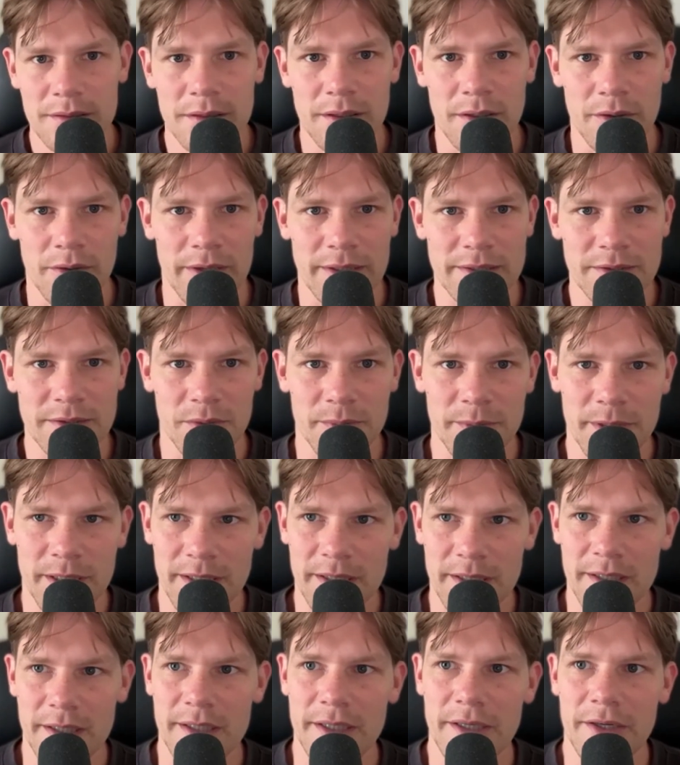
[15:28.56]
Congrats on
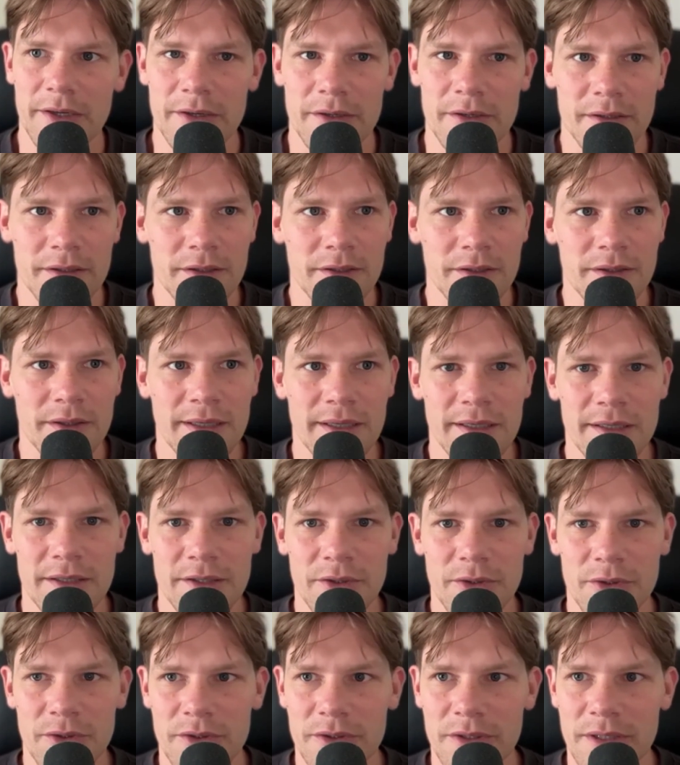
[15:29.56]
making it a year.
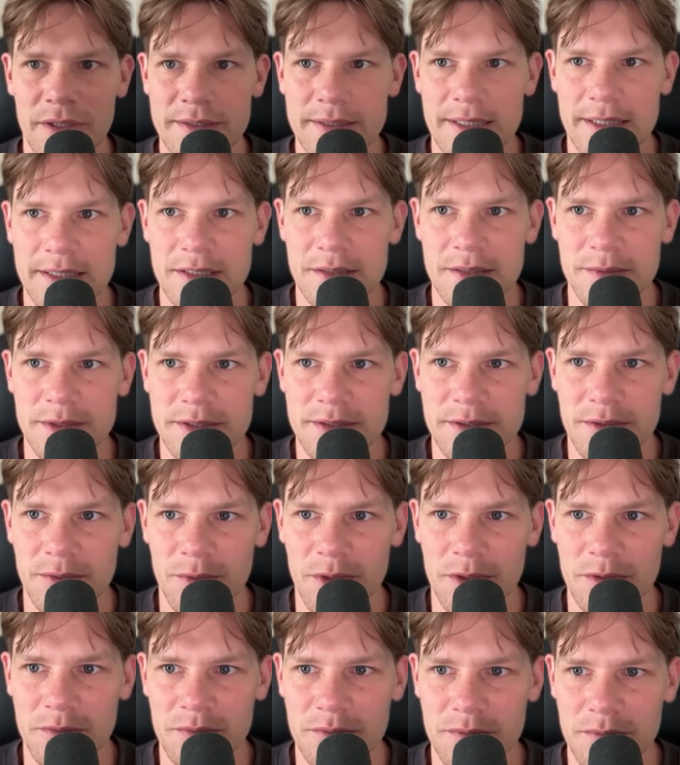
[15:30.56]
That you're a testament to
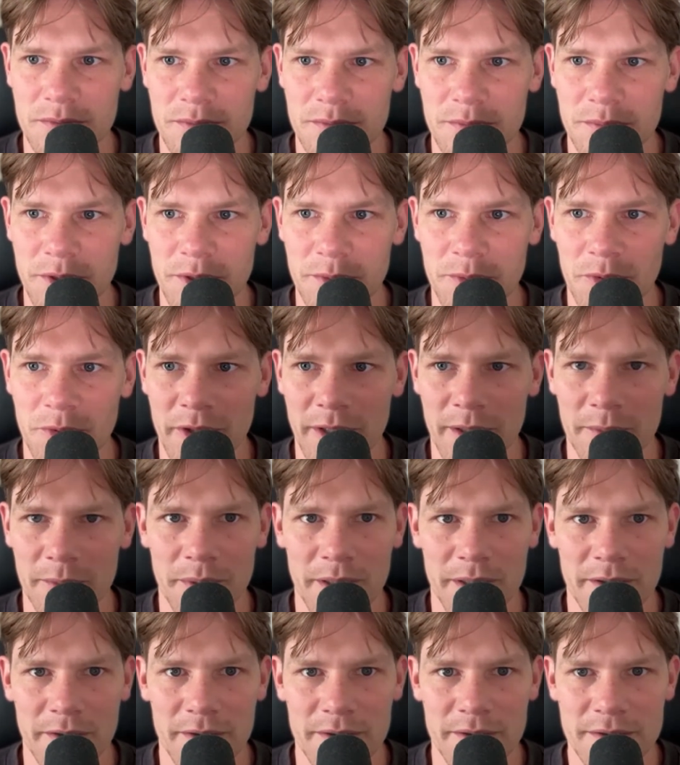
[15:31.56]
when people get
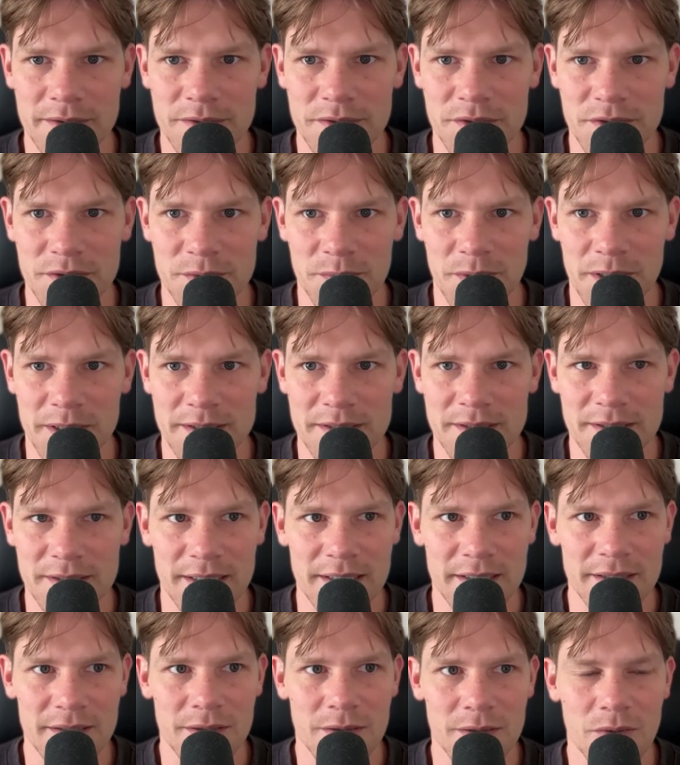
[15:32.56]
better. It's just by
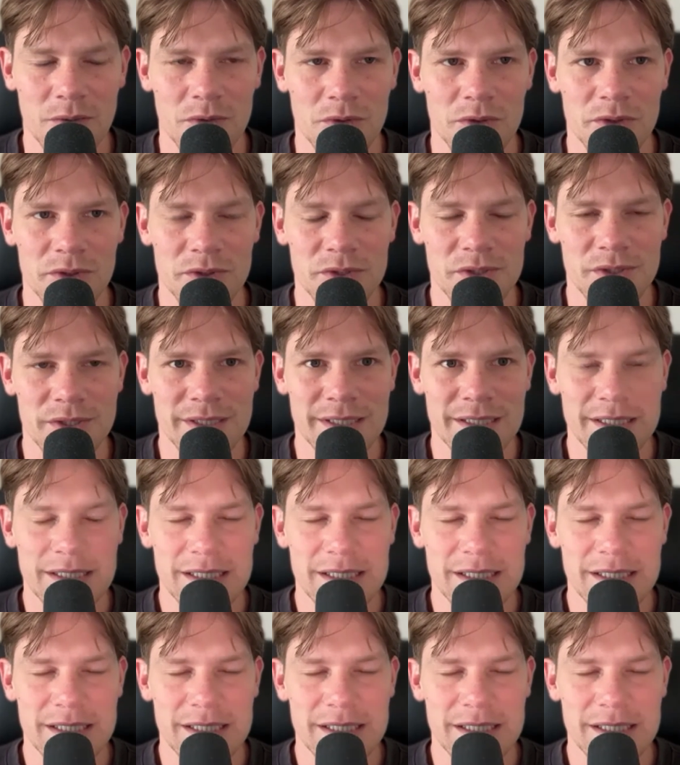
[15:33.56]
staying the course.